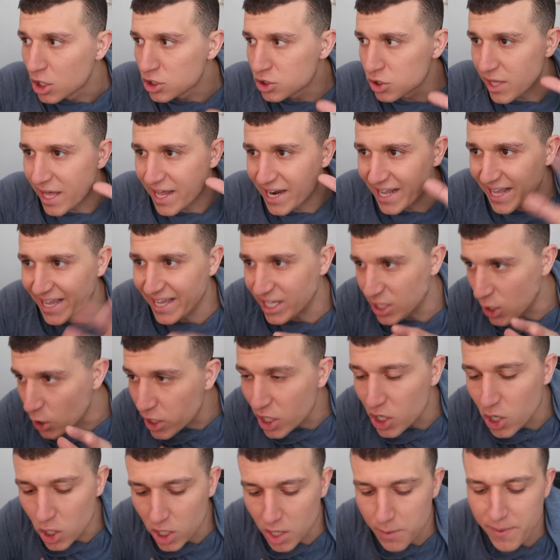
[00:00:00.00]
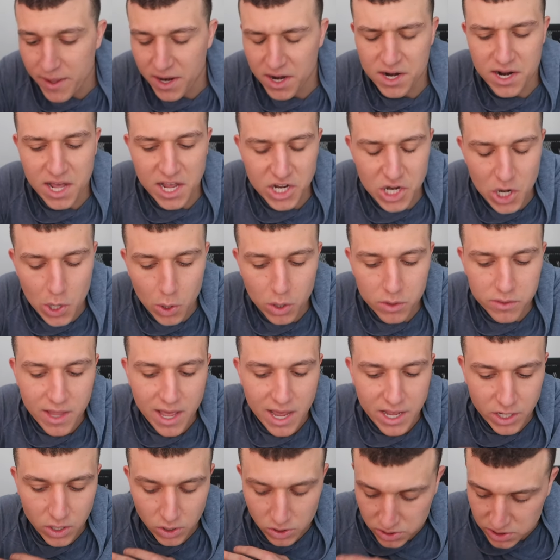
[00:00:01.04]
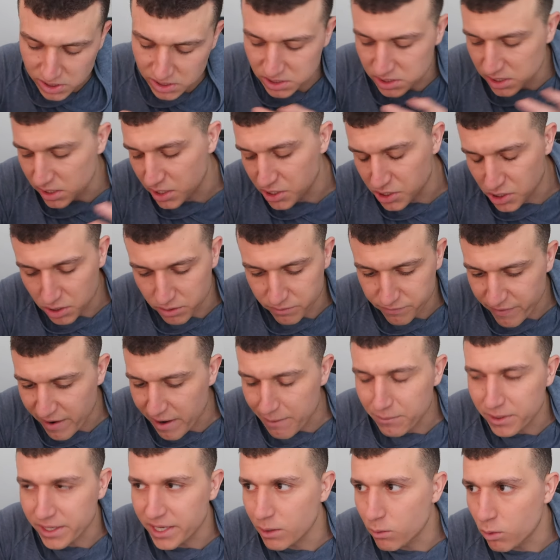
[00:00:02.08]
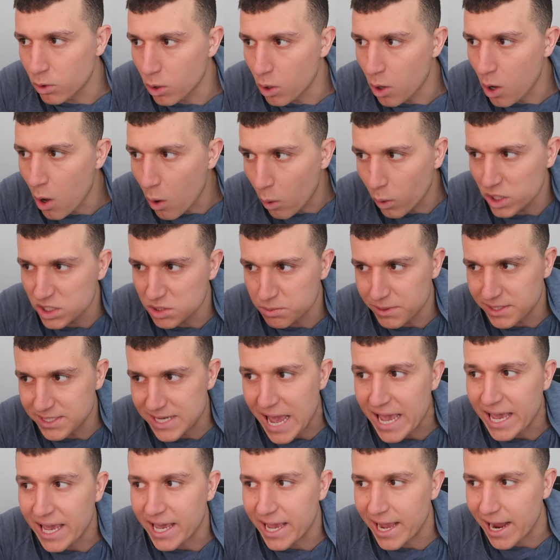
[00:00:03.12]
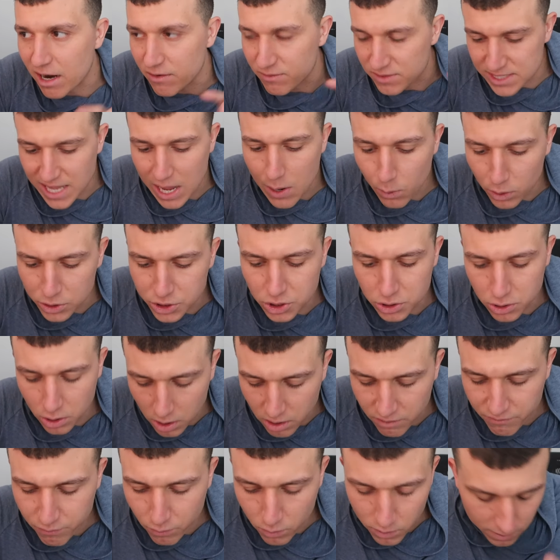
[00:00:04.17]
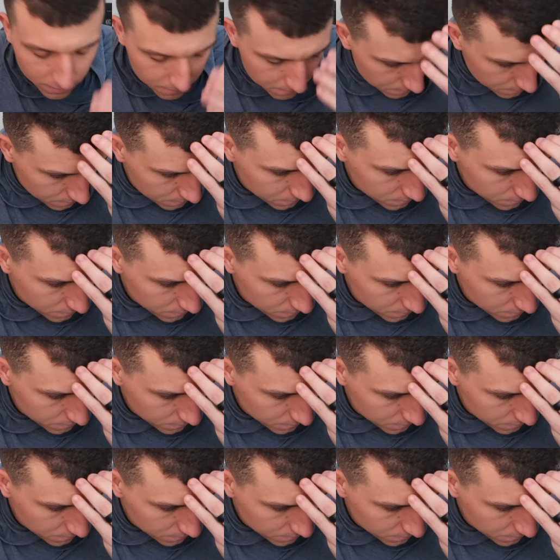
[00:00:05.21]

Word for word: so that you can go to bed at night knowing that your sister and your family will always be taken care of. Is that what you're looking for?